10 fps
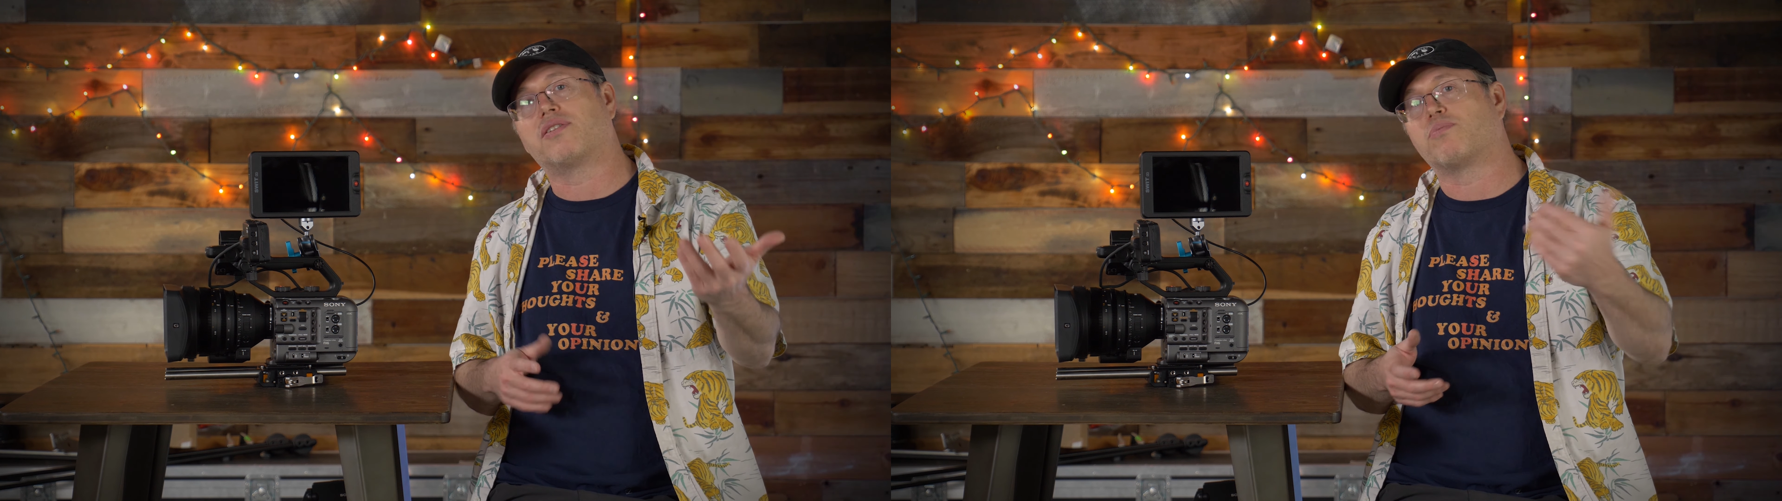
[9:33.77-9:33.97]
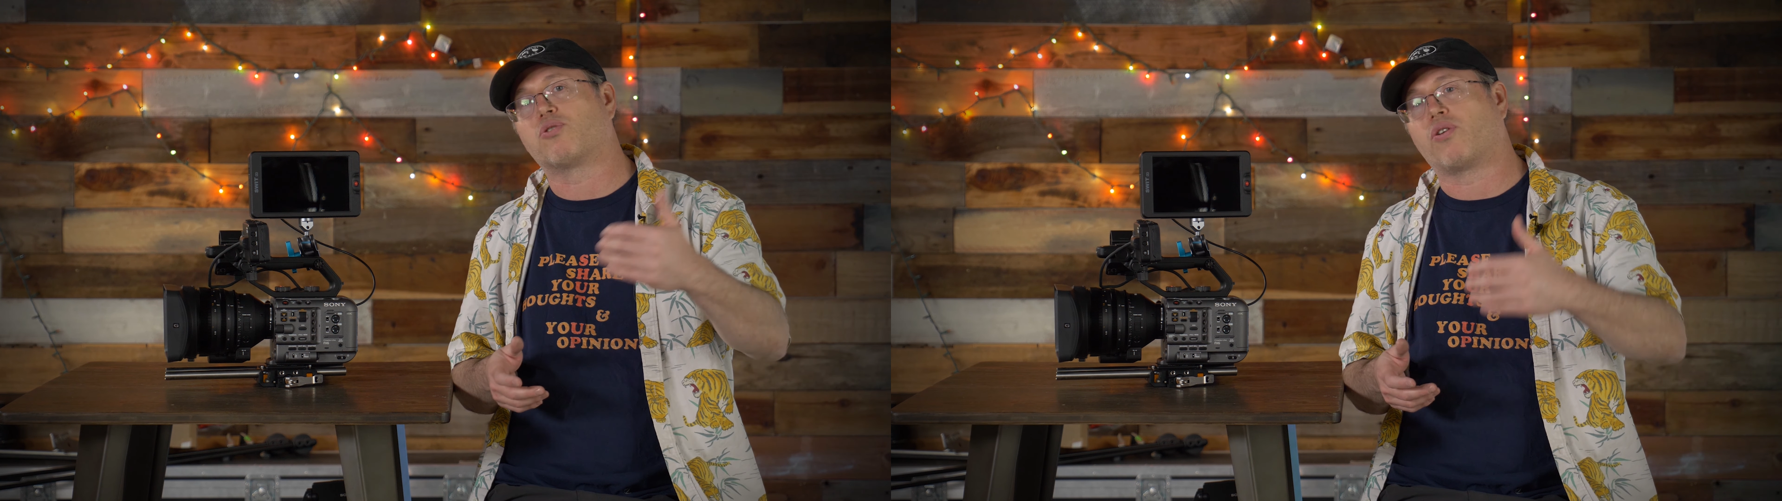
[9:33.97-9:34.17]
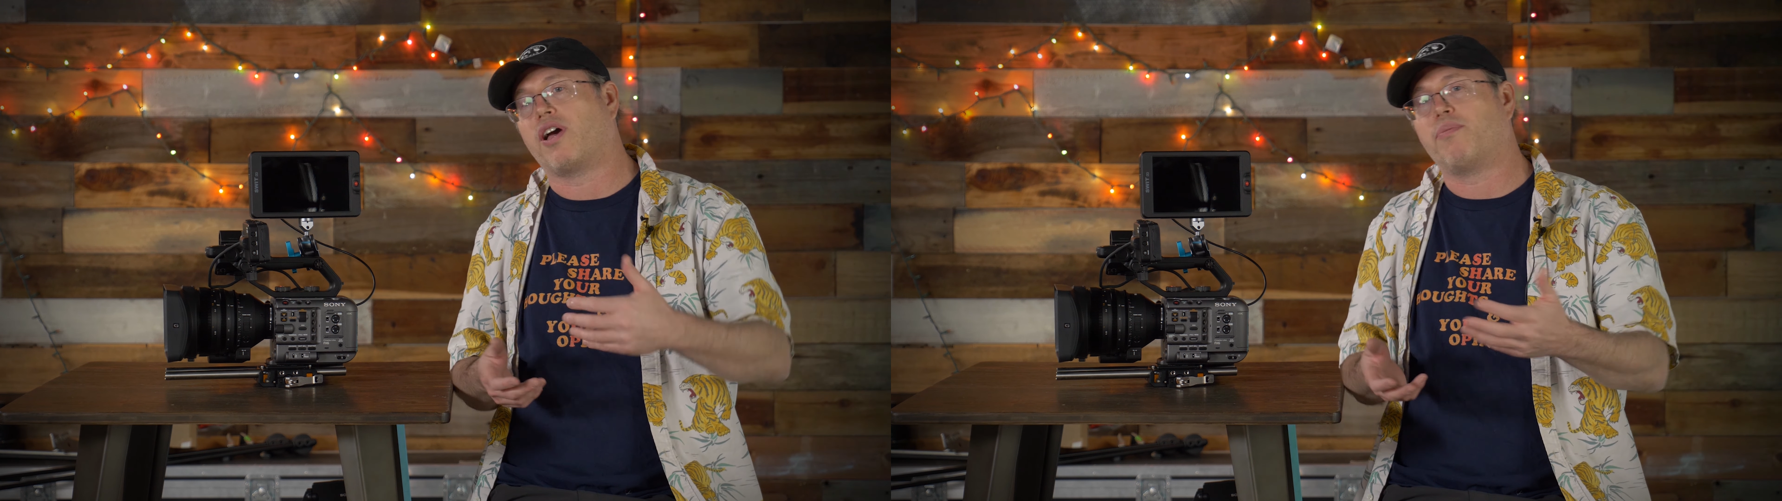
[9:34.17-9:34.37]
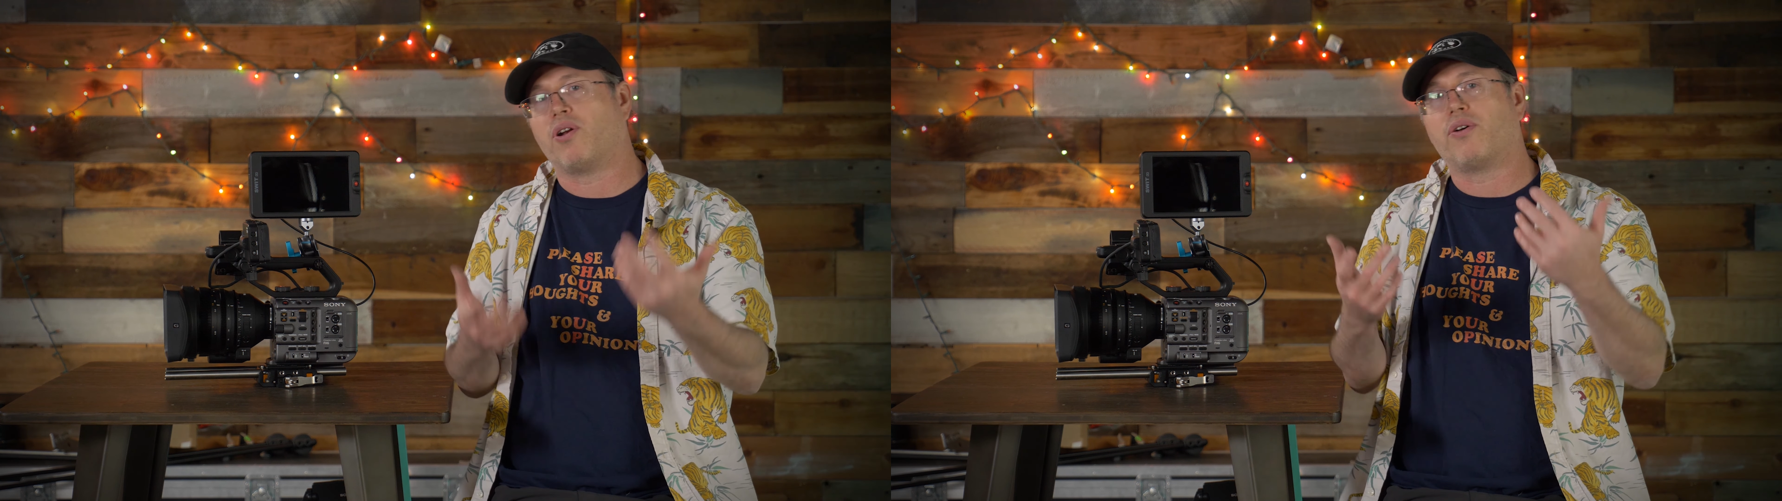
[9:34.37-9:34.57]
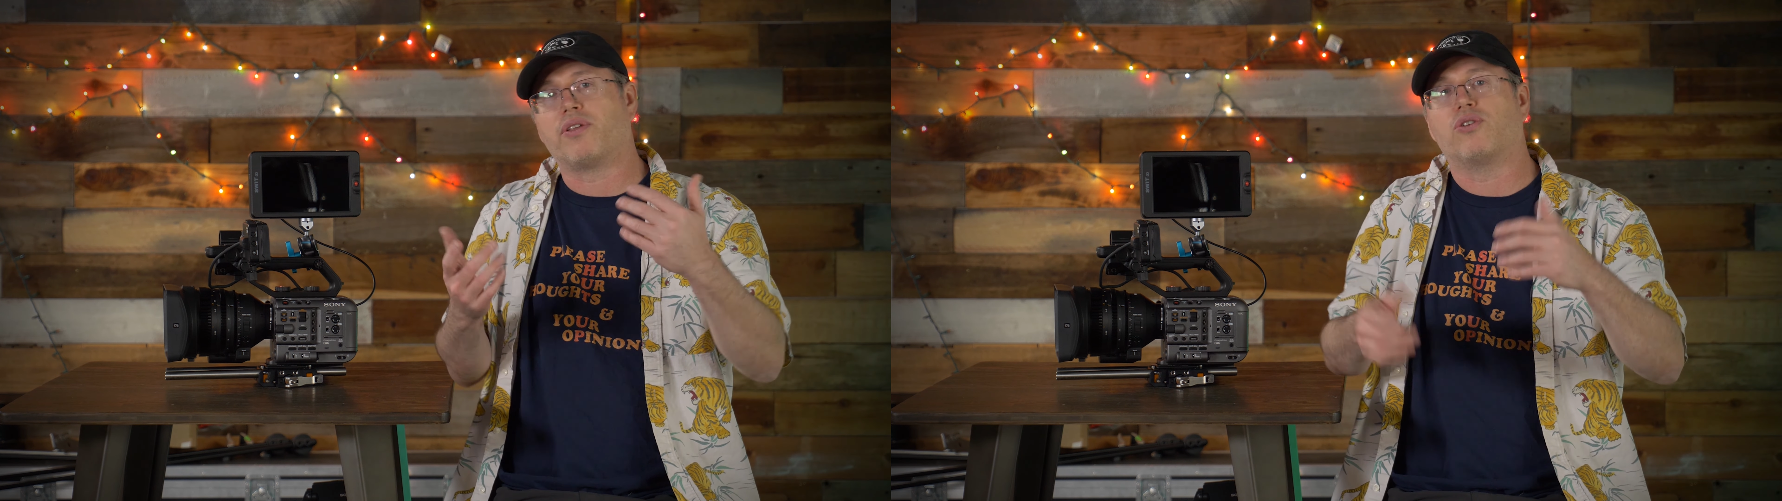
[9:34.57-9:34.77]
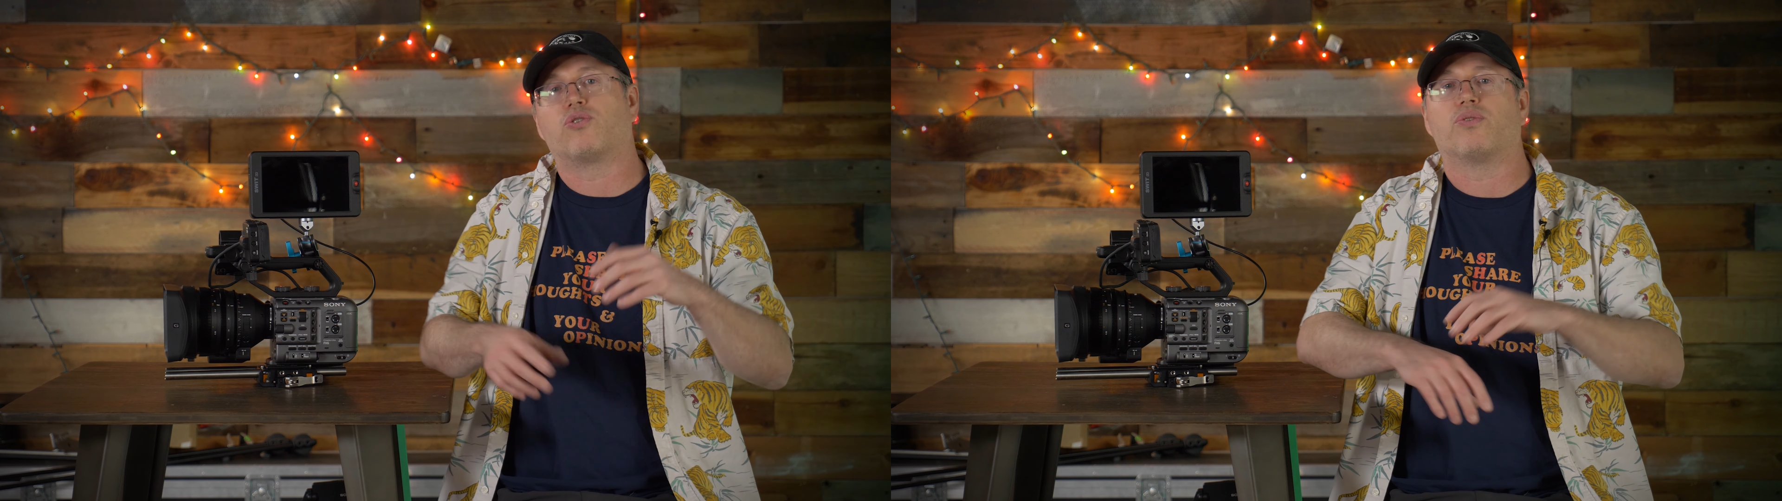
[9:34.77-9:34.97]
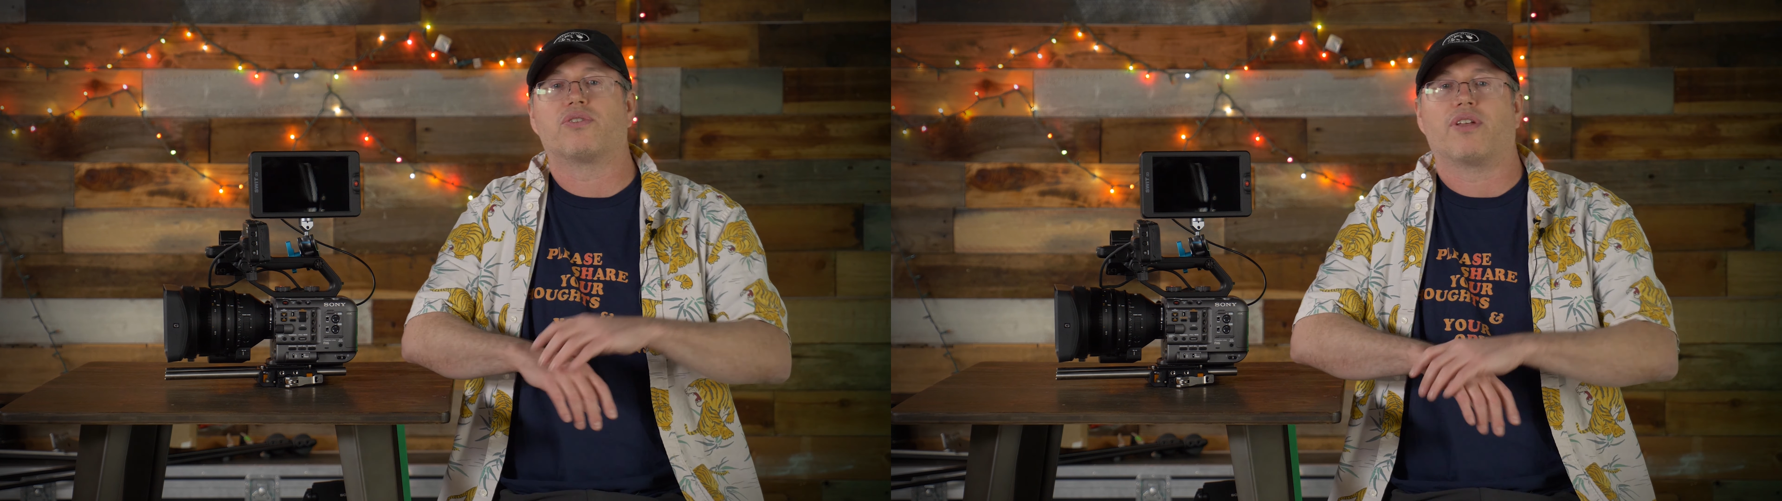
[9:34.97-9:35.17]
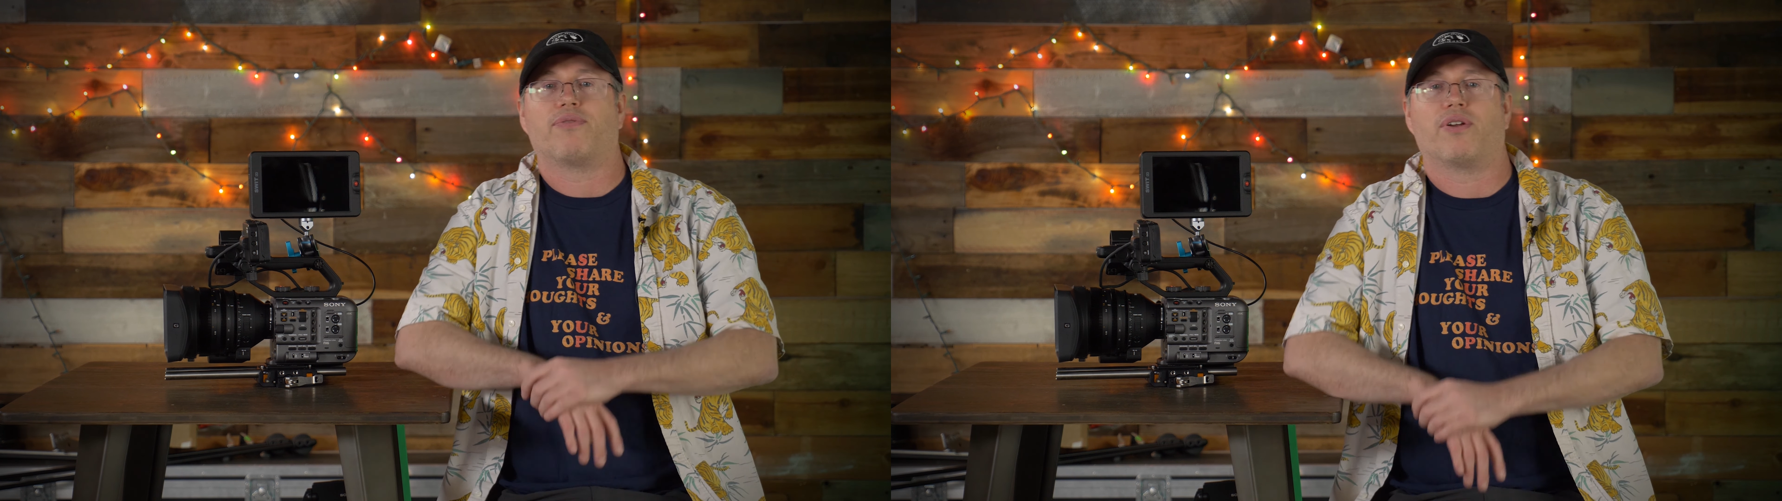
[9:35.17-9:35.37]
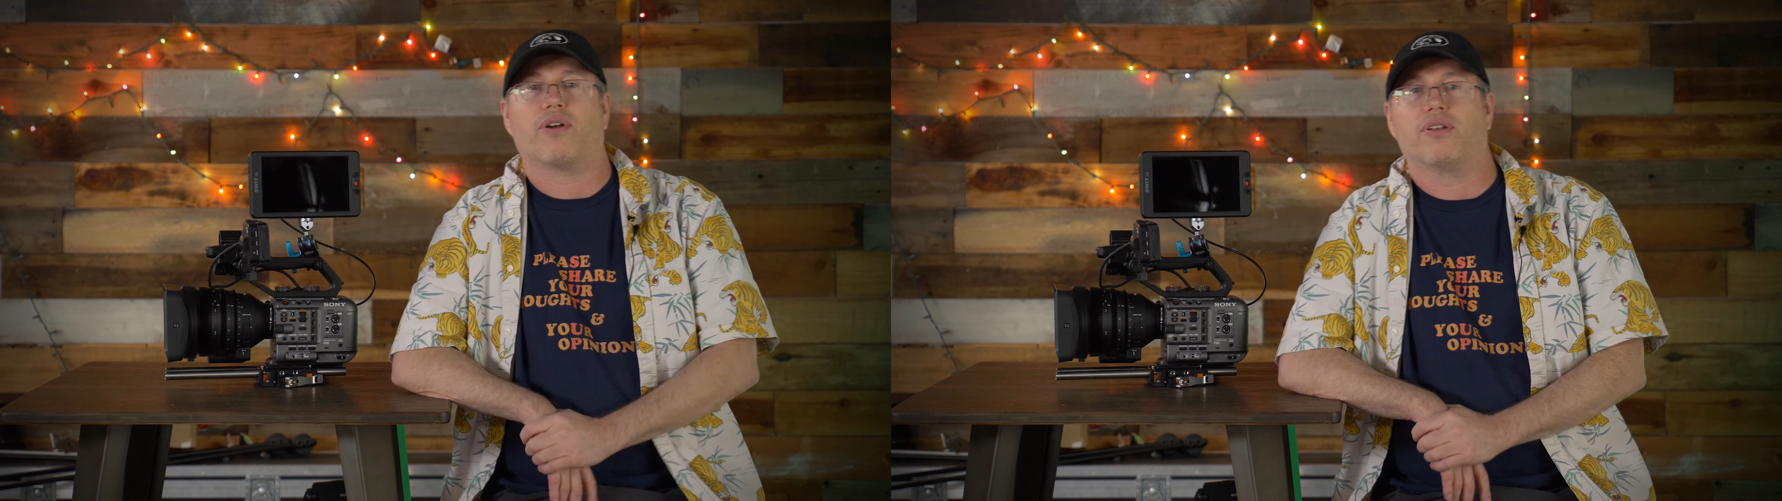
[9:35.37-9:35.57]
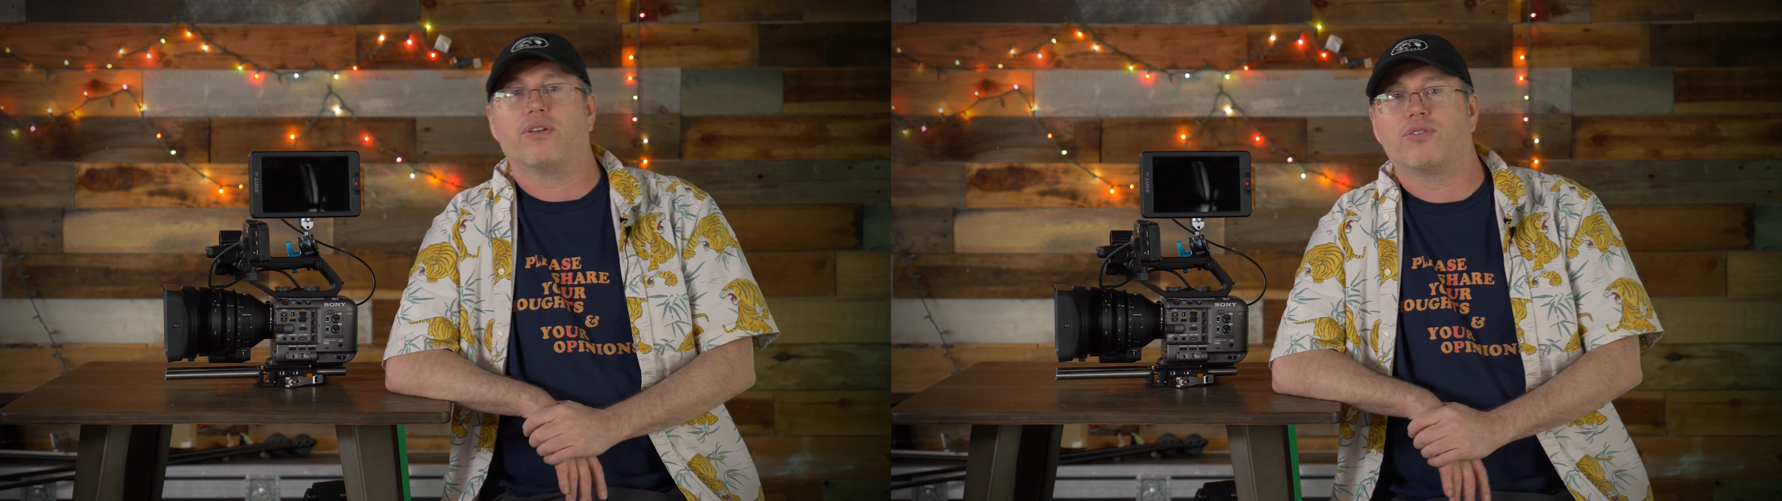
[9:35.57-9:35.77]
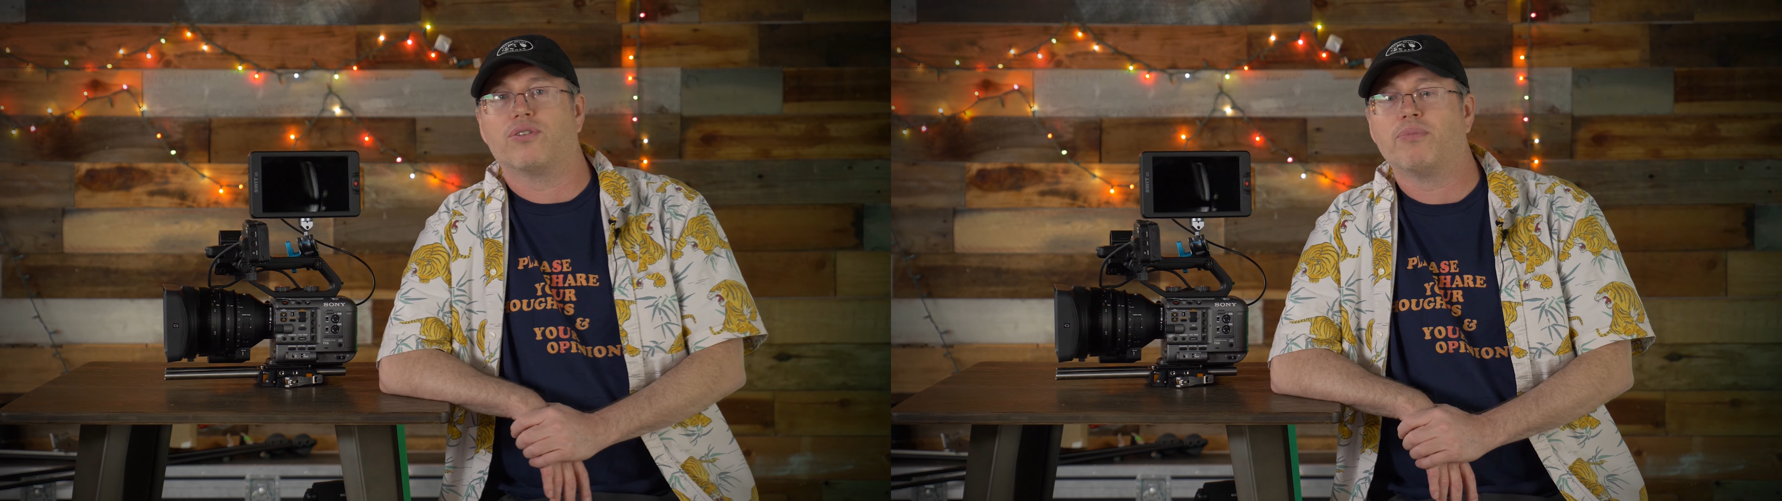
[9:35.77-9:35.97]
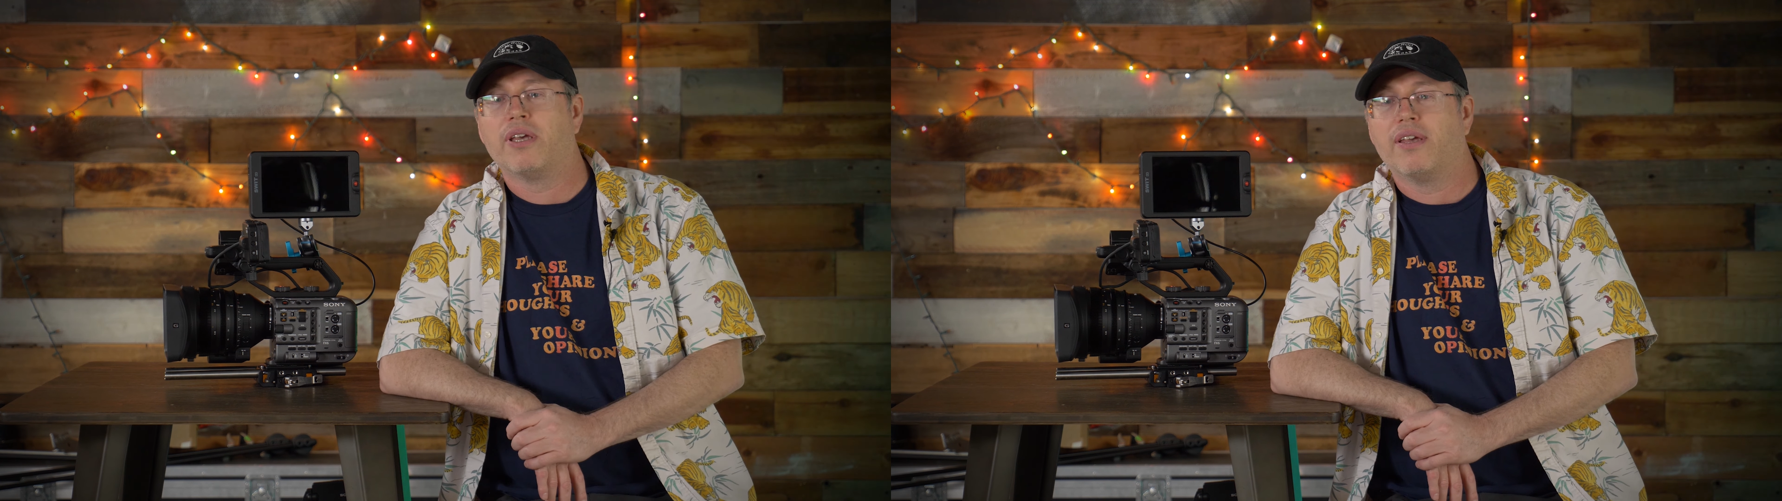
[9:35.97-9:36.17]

subscribe, and all the usual stuff here on YouTube,